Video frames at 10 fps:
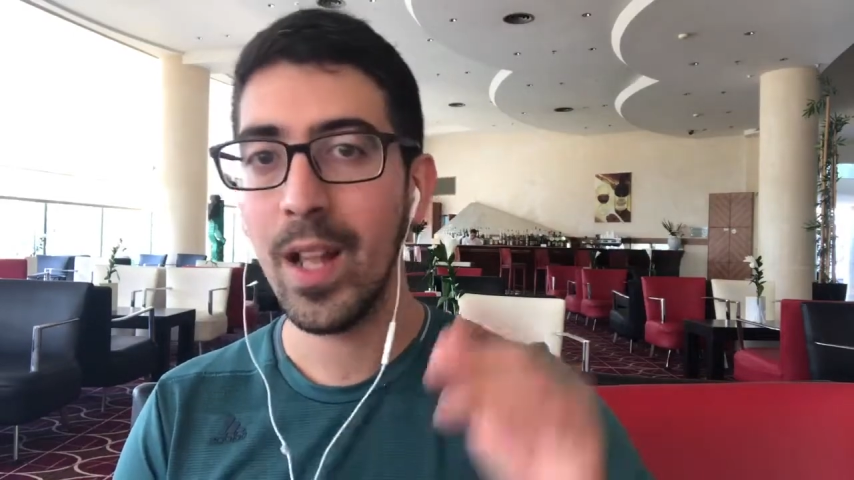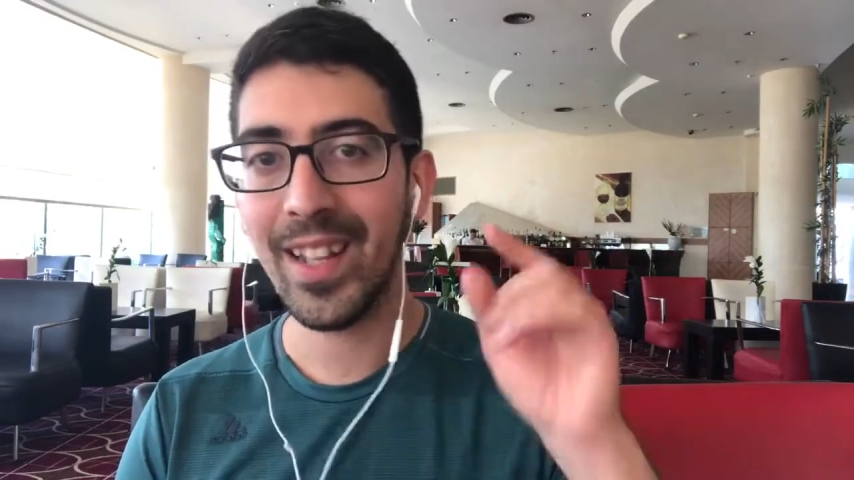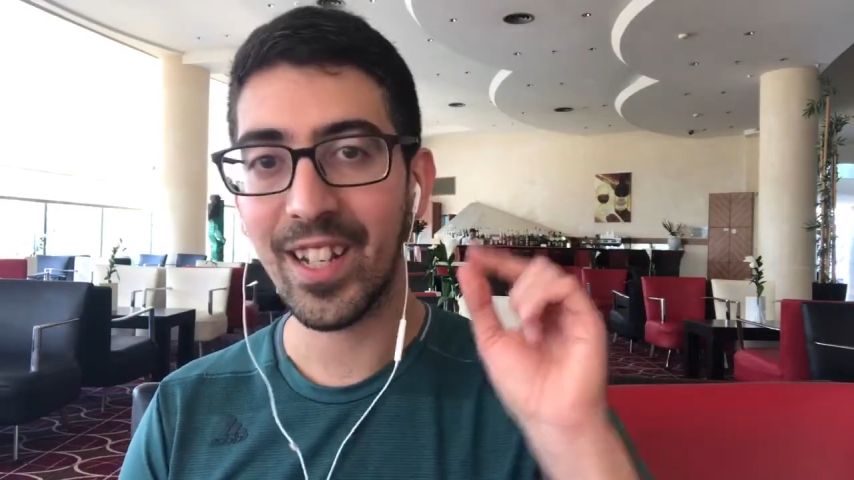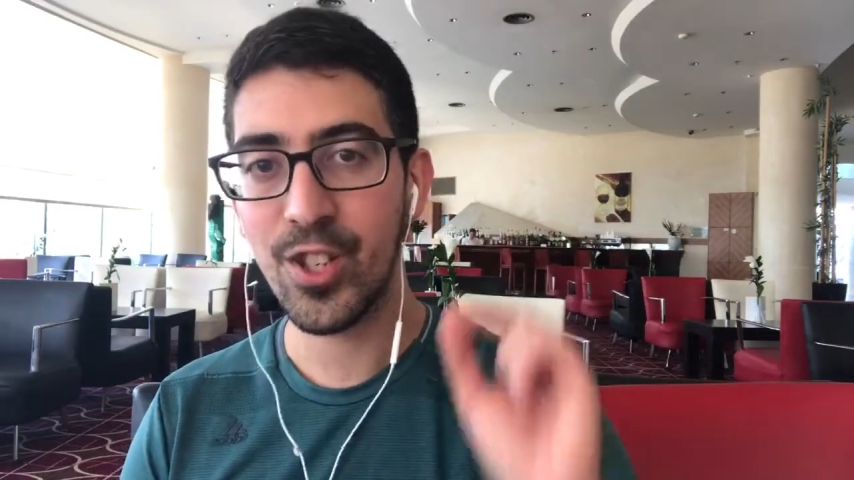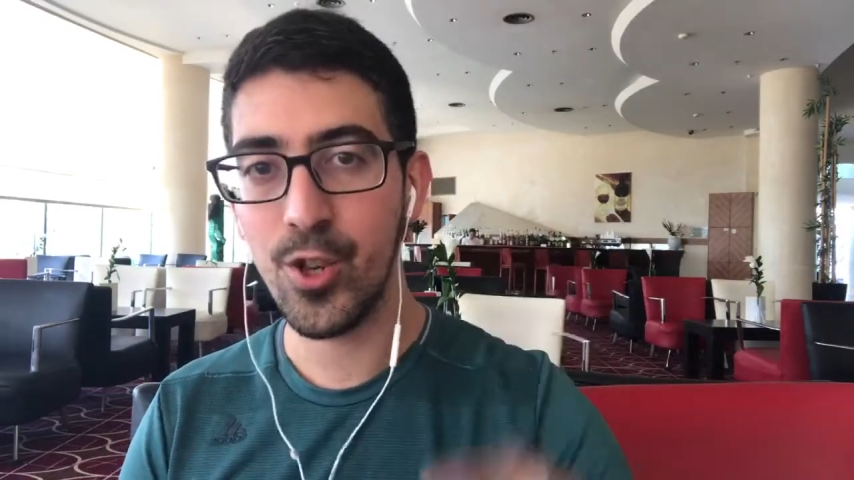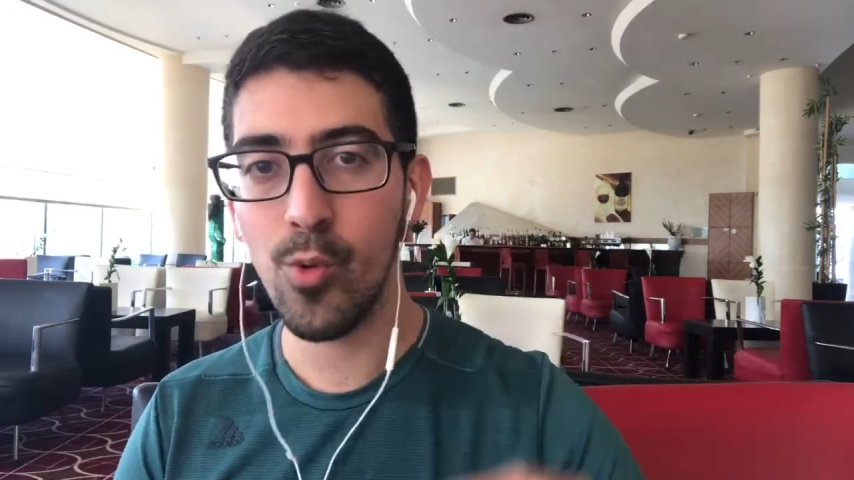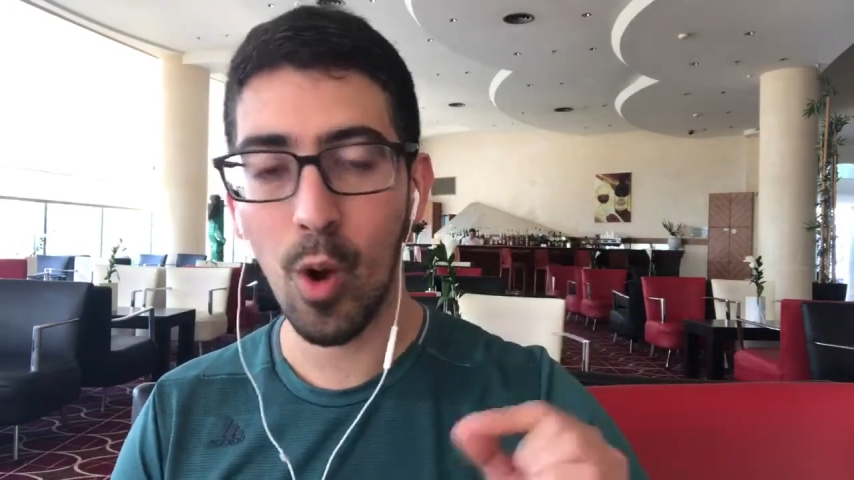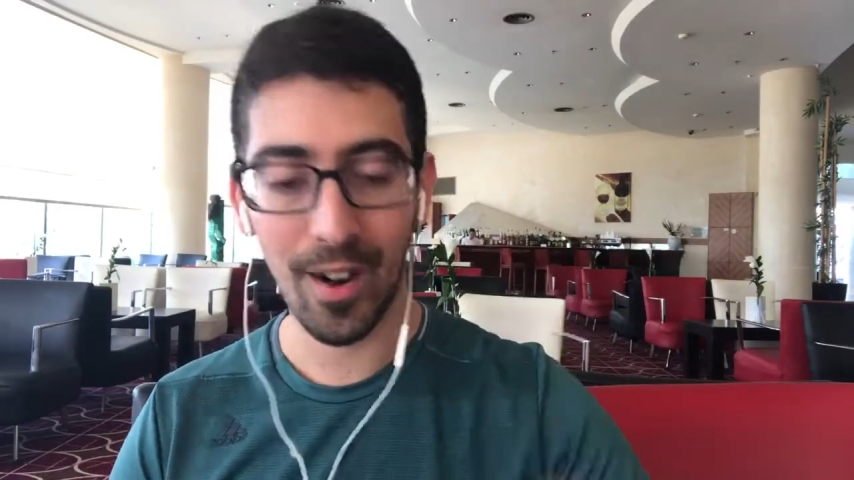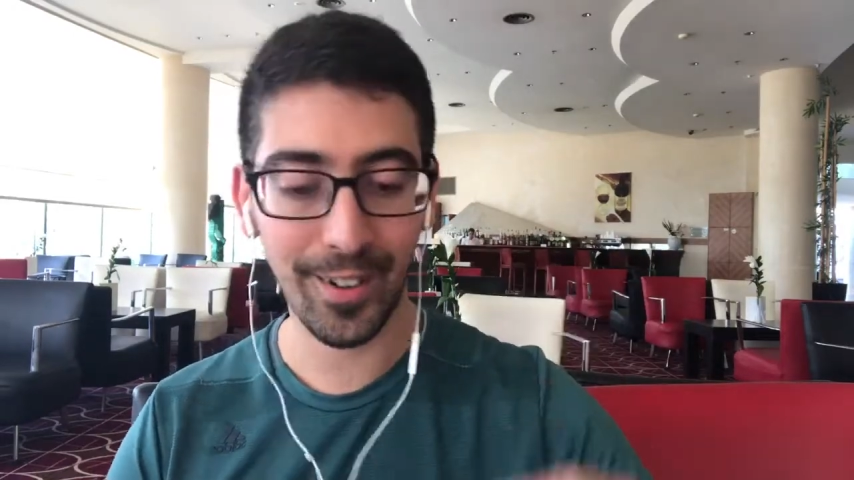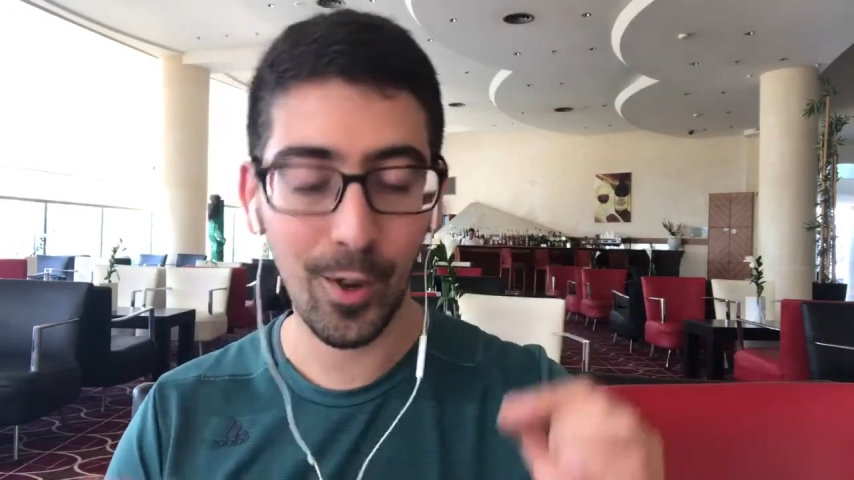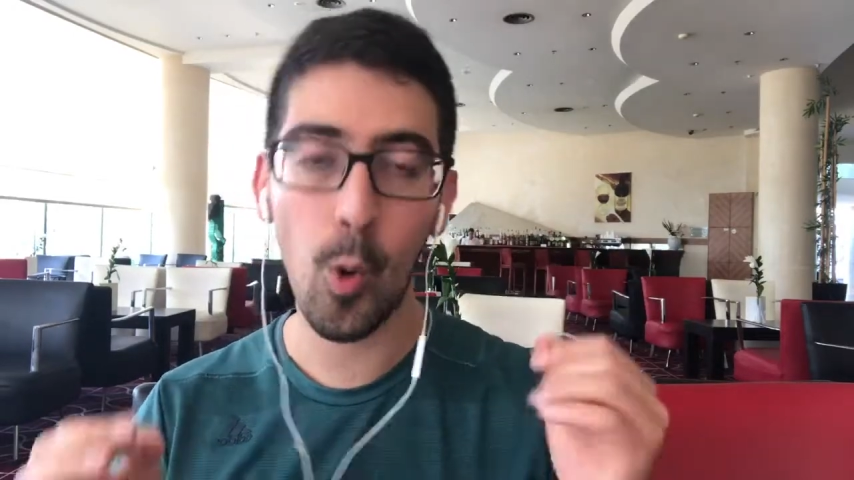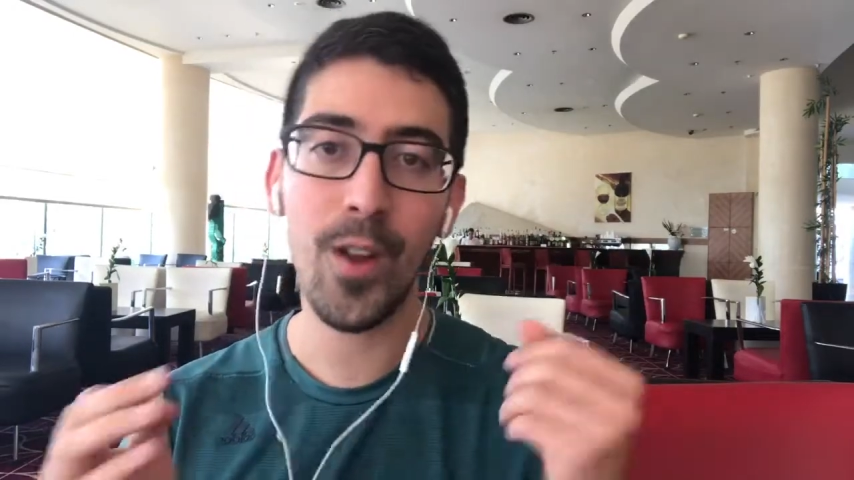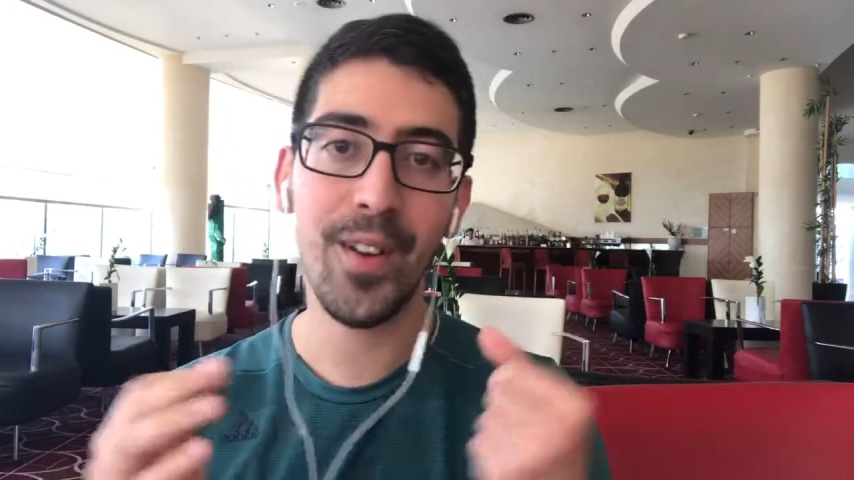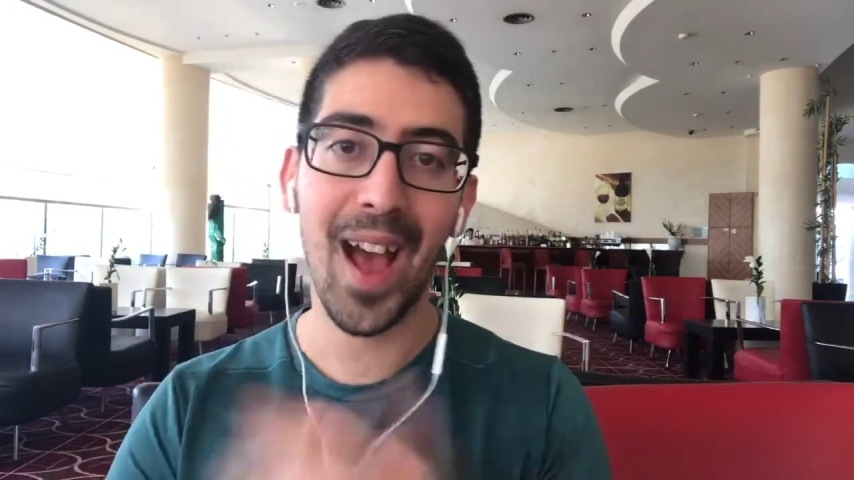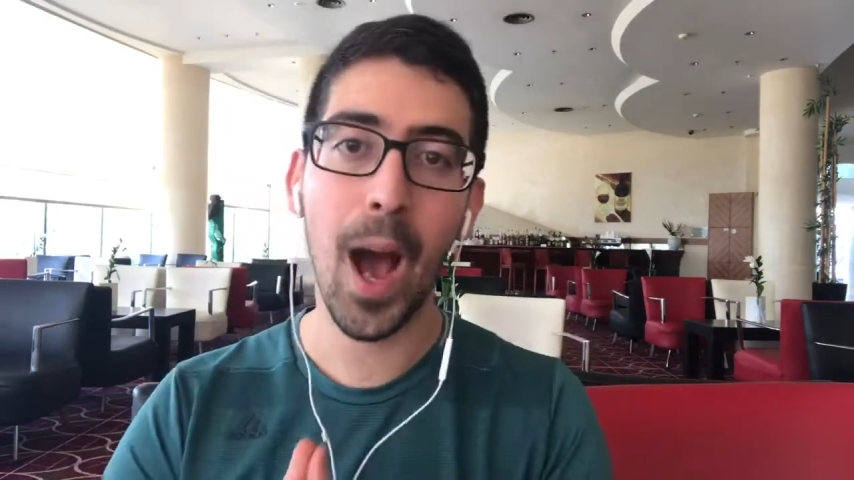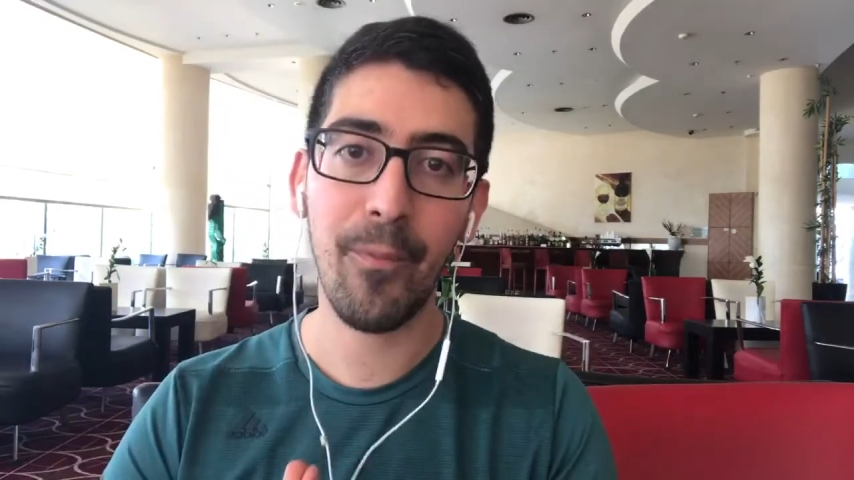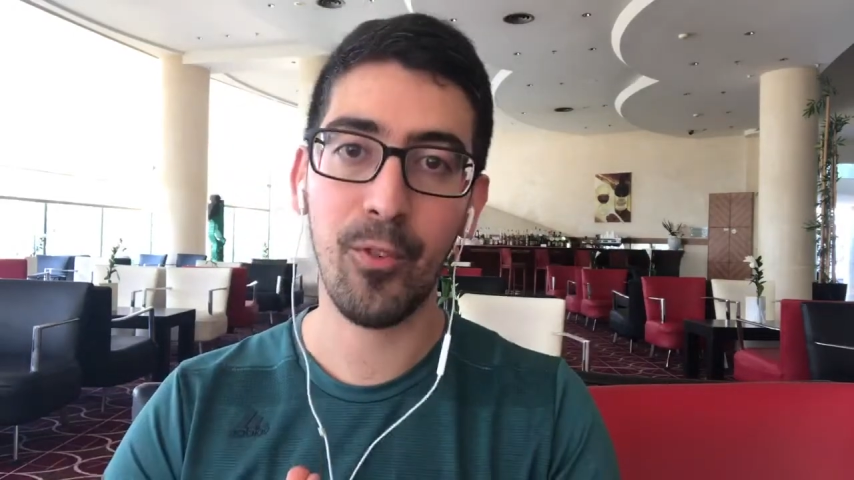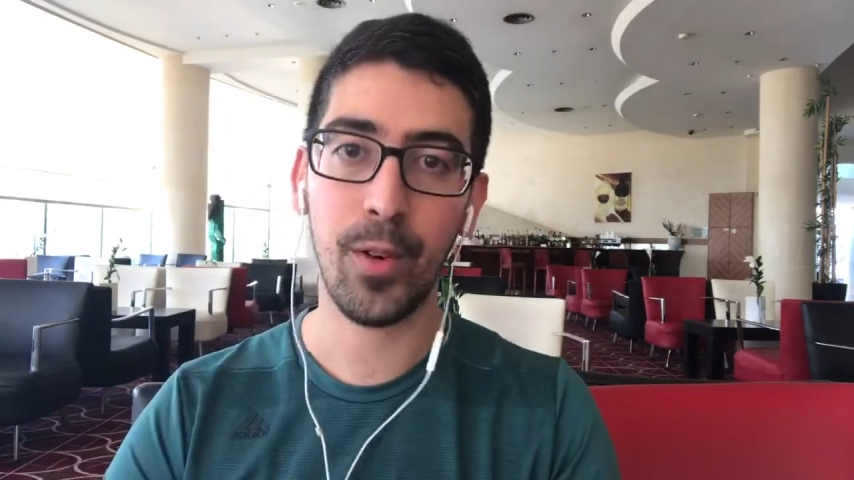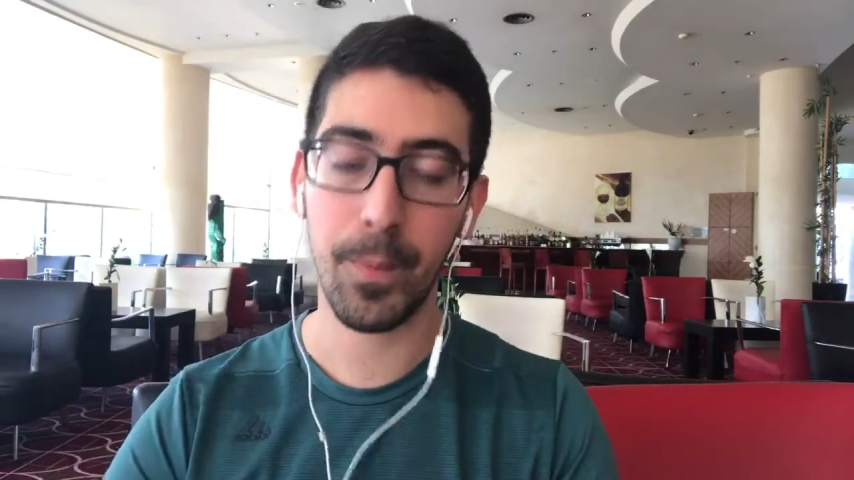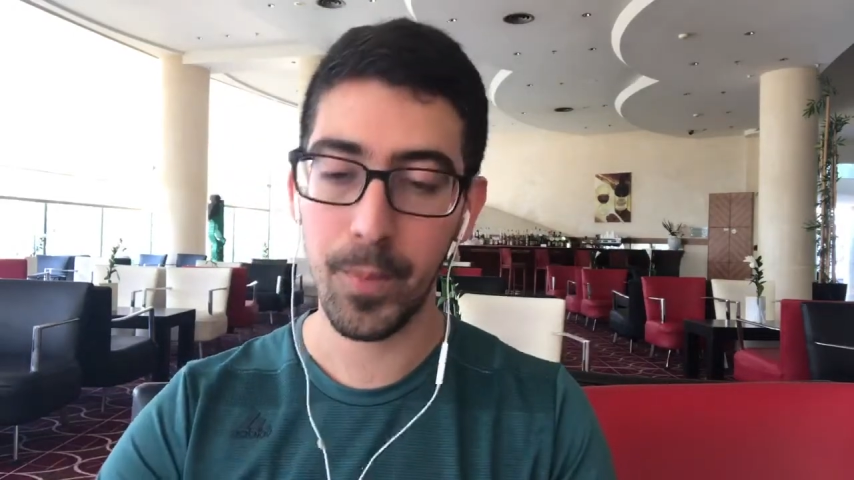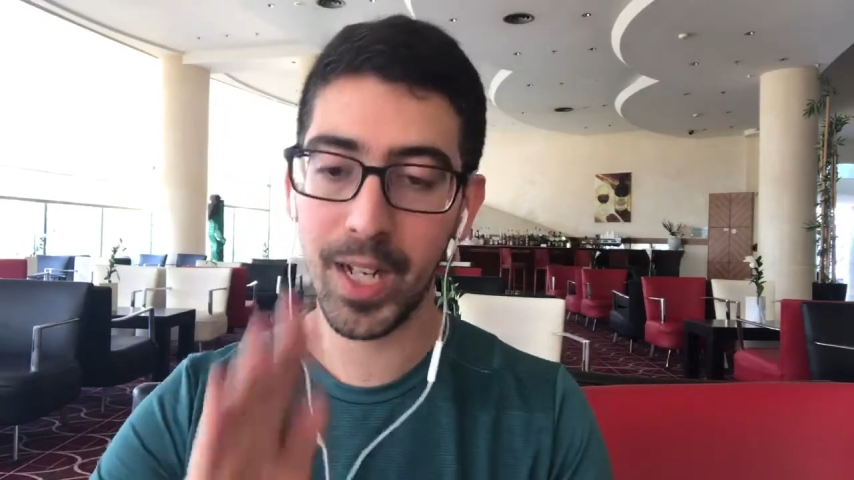that you are going up for it.